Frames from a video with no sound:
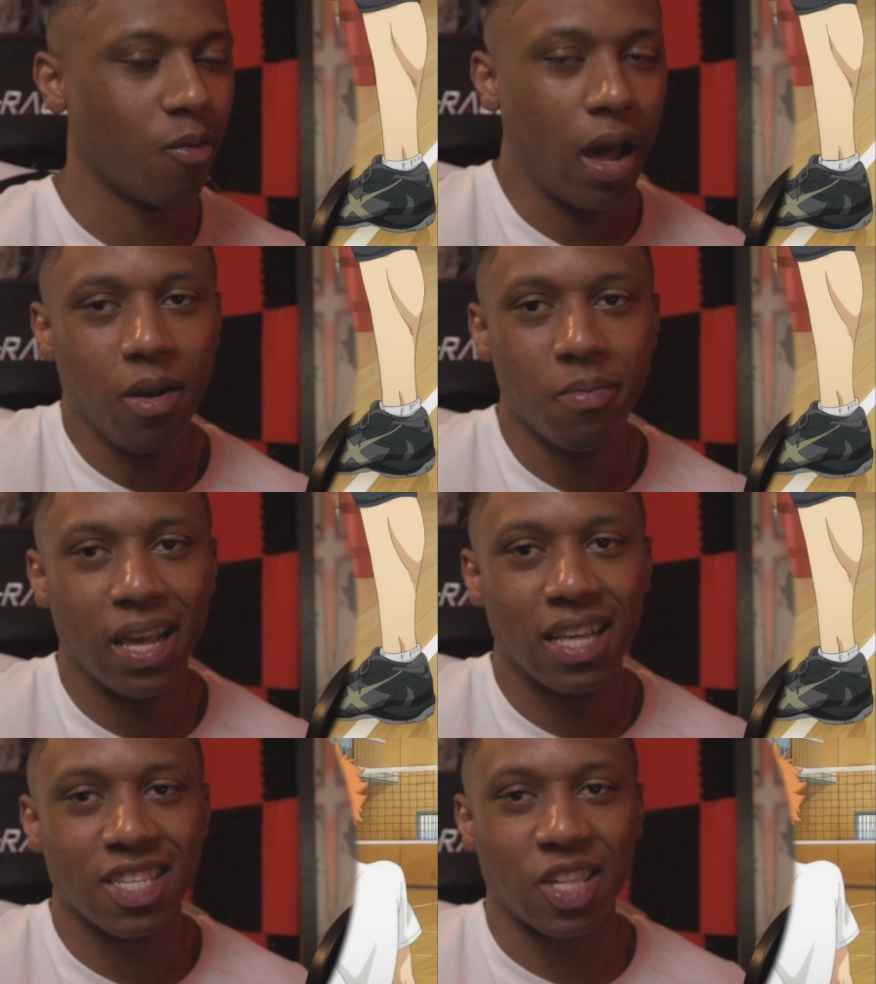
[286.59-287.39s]
why don't
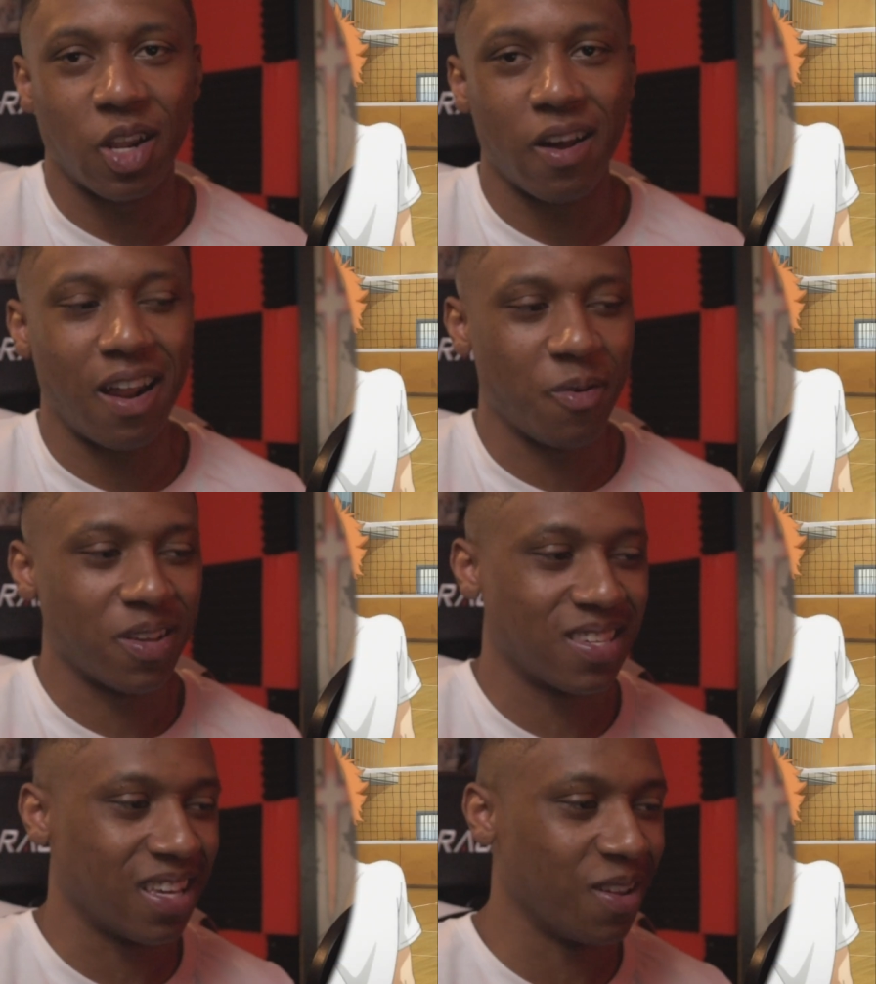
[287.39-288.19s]
man just learn how to
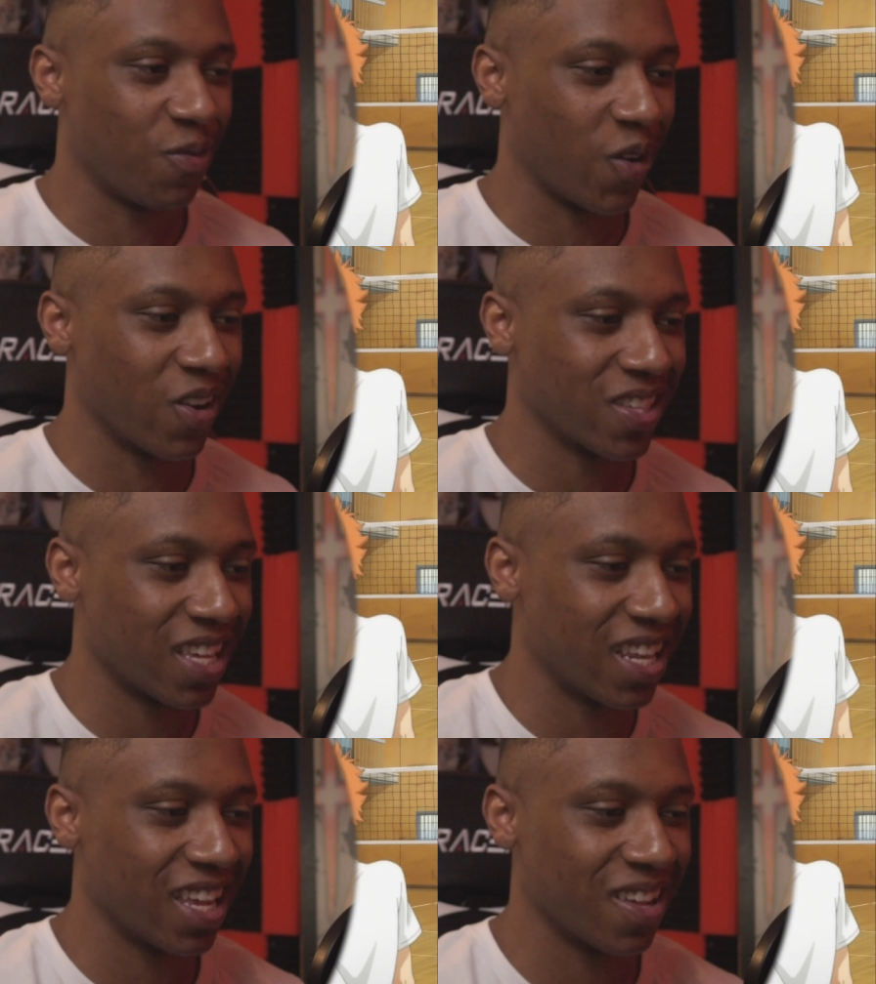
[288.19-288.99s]
receive first
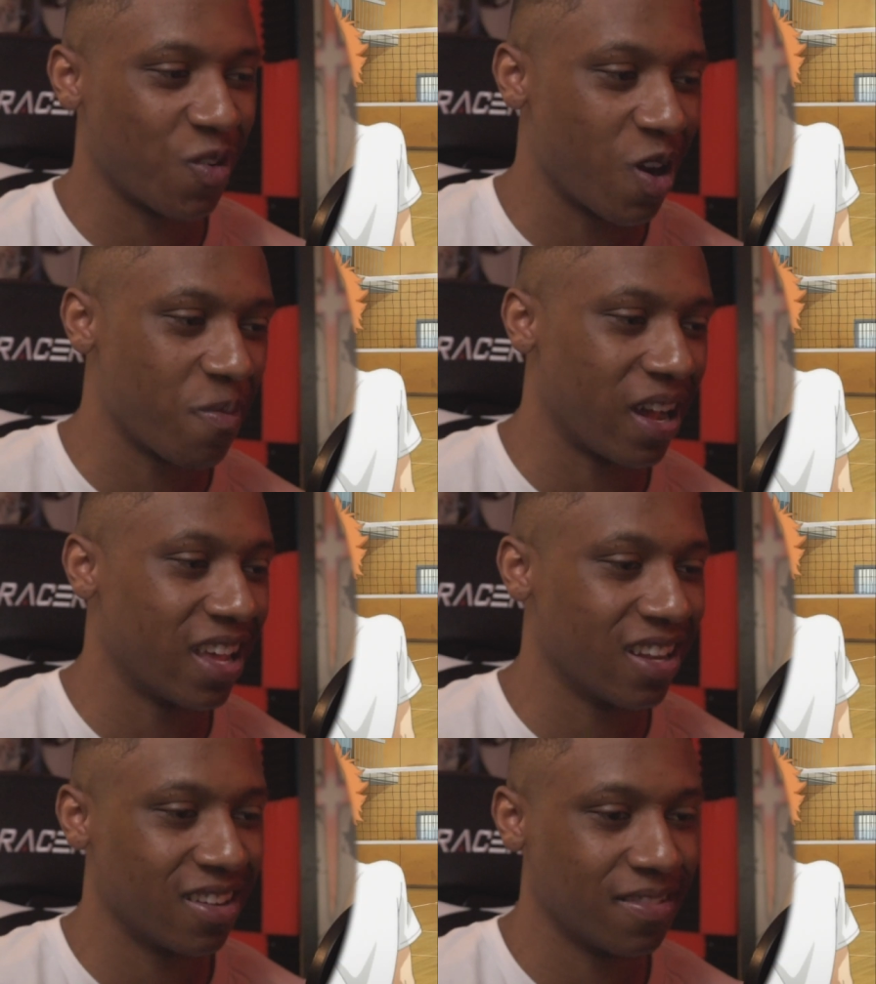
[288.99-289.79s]
and then worry about
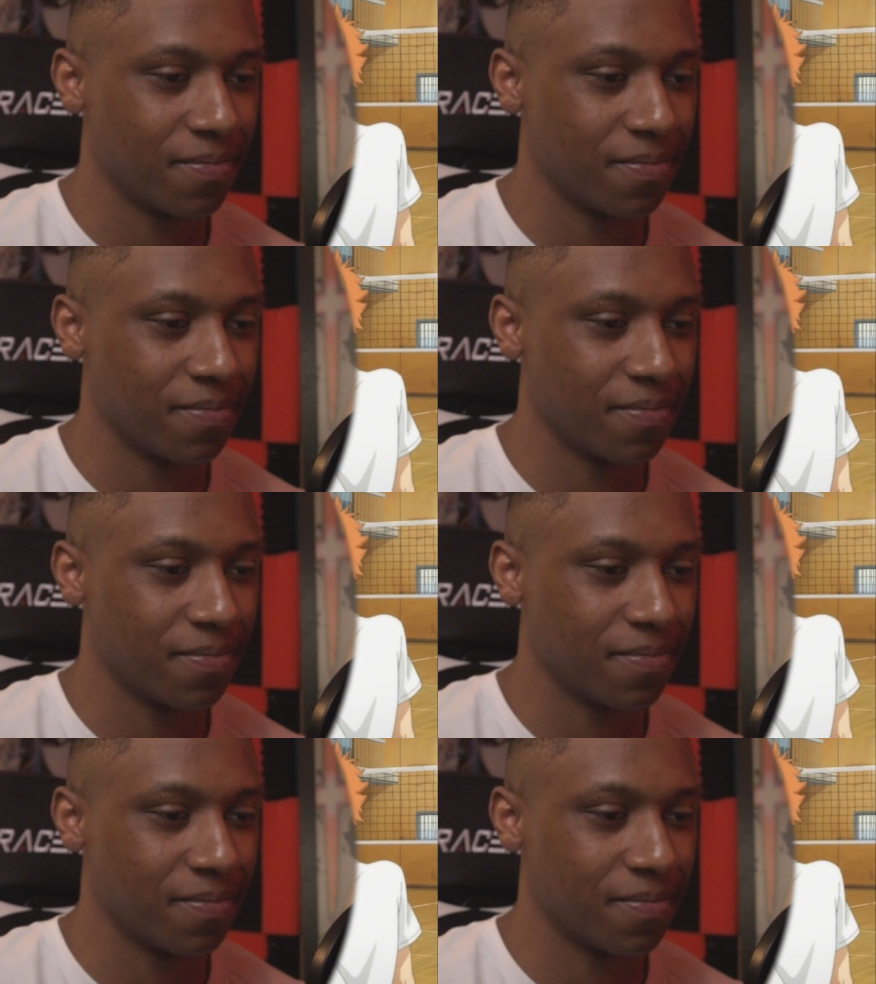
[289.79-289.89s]
hitting?